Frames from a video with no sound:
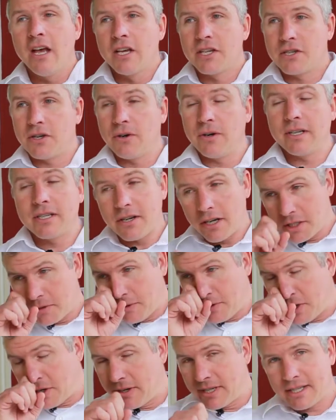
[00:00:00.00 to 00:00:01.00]
So it starts
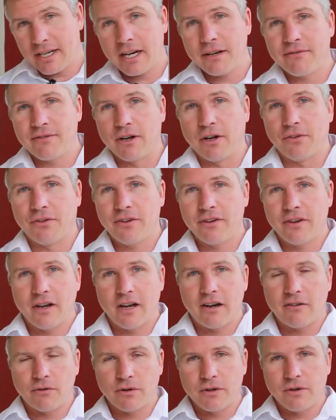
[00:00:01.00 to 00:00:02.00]
with Jerry Seinfeld. Uh,
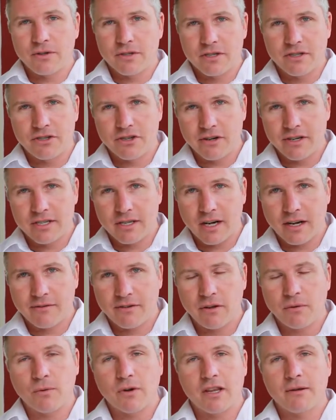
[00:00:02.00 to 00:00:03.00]
everyone knows Jerry
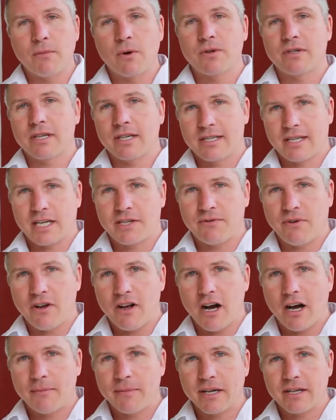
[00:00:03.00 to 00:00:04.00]
Seinfeld, one of the most successful
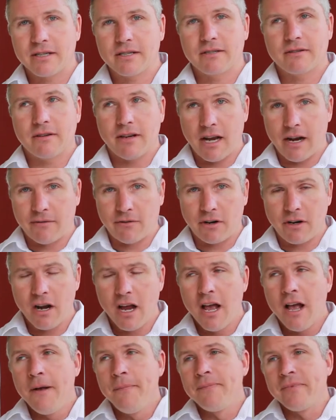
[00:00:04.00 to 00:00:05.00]
comics ever.
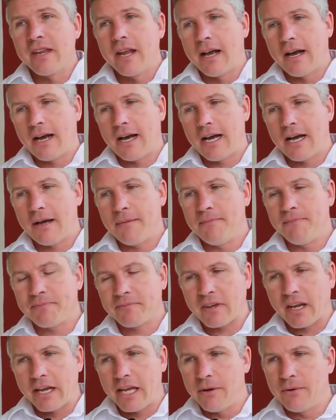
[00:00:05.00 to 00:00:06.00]

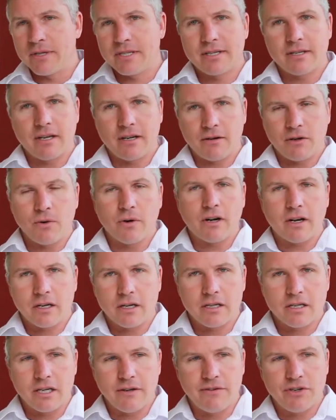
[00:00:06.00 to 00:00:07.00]
Um, he was uh, going on
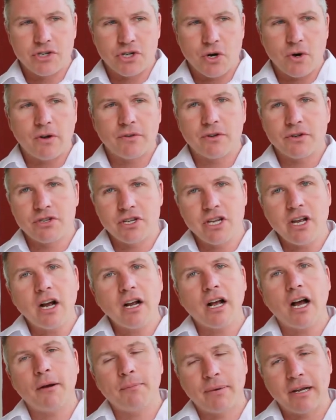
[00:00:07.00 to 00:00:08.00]
a T V show, and there's a
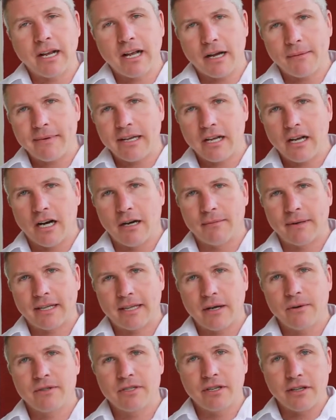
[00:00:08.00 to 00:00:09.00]
young up-and-coming comic
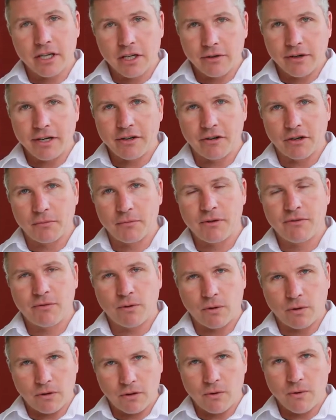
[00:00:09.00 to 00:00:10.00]
that was in the green room
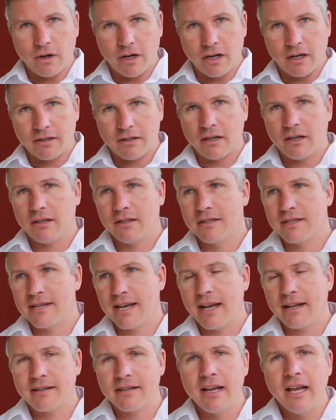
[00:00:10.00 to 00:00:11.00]
before going on, on
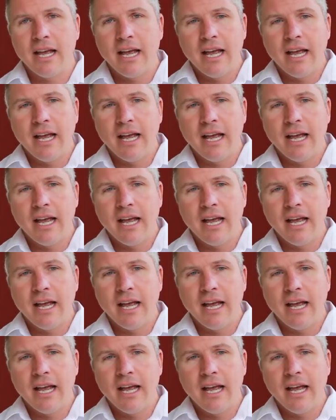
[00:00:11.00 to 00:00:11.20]
set,